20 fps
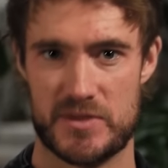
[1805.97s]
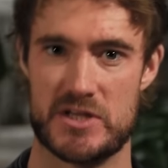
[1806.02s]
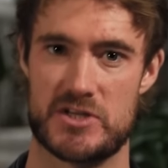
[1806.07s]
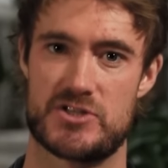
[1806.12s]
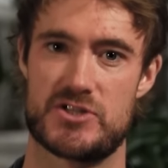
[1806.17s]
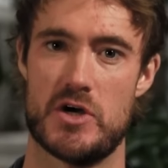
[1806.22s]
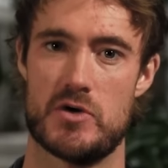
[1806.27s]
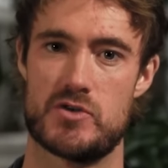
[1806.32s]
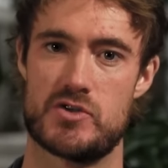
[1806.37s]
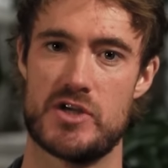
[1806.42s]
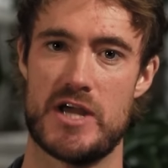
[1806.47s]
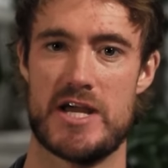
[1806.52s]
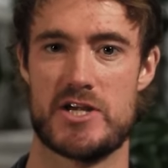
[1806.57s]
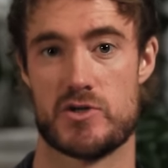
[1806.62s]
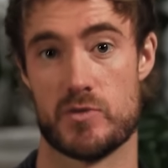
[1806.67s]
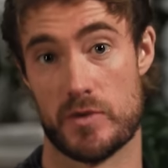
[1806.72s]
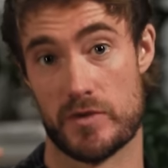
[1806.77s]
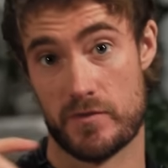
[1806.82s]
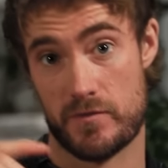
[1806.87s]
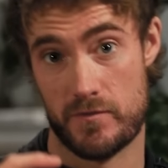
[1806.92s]
the
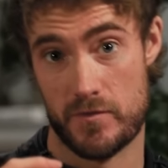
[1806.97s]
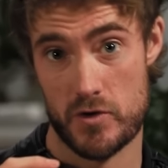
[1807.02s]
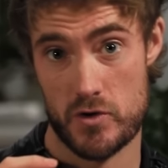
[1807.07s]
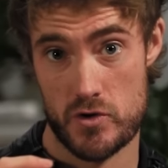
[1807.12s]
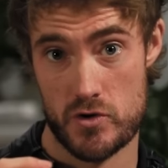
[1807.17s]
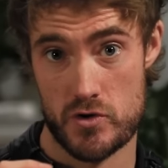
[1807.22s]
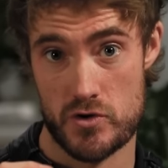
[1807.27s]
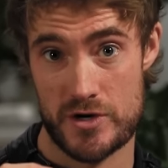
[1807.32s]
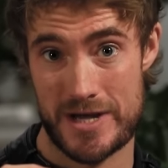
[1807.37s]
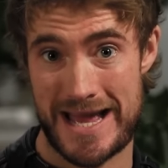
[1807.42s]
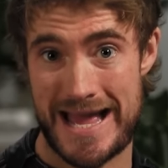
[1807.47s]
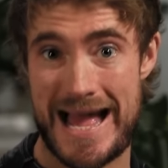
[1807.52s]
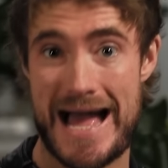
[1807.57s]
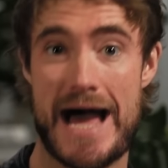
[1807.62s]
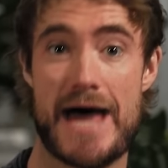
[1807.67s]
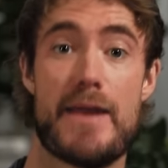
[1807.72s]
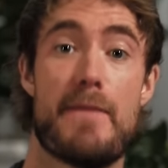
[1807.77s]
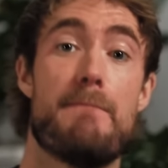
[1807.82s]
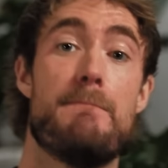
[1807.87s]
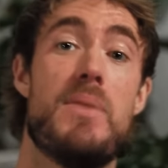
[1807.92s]
association with food
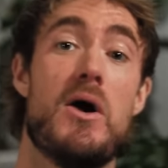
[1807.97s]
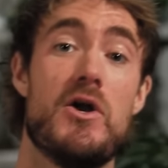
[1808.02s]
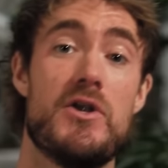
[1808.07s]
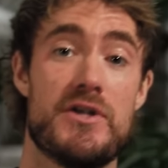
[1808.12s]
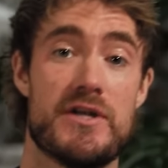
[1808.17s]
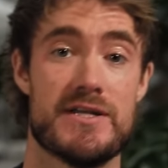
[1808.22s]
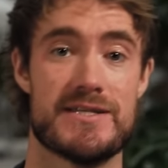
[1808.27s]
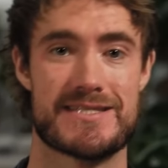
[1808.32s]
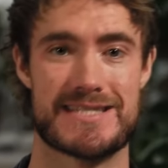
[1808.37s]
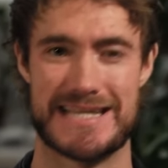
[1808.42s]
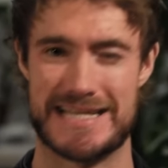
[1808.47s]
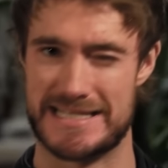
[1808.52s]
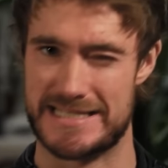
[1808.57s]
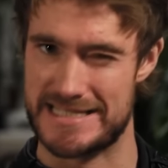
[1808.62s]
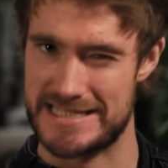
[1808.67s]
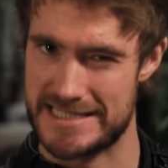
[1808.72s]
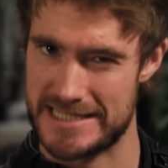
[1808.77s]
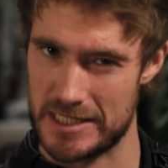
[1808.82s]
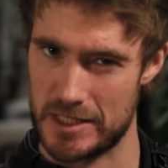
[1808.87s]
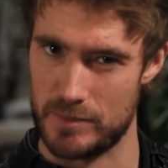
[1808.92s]
and abundance is
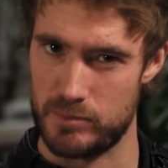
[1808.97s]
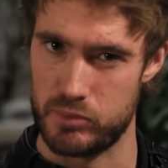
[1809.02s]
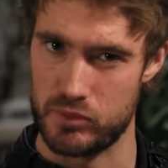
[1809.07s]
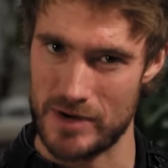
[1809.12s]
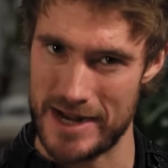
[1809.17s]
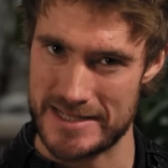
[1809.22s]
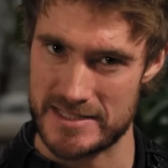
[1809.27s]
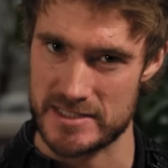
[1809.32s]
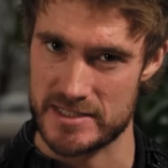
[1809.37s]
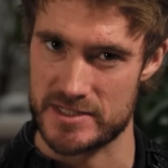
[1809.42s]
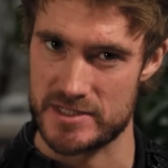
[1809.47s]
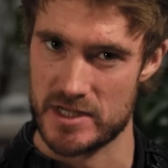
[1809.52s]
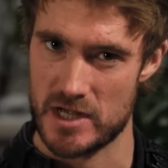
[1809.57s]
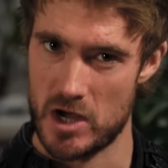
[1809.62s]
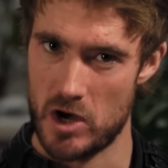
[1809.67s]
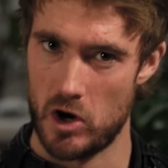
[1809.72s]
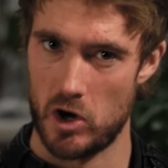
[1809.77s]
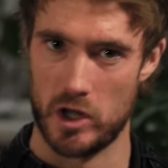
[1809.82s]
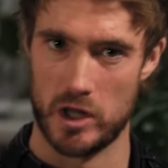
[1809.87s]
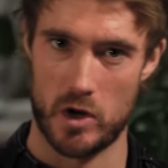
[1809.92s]
still present,
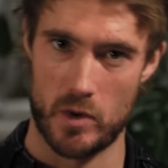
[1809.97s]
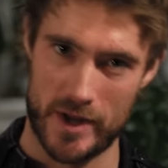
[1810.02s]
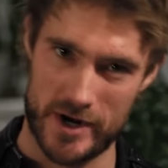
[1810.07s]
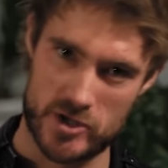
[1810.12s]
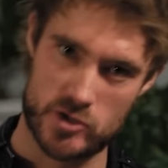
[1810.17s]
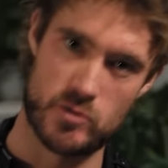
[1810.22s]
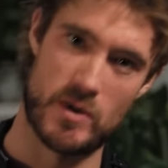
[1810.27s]
although on a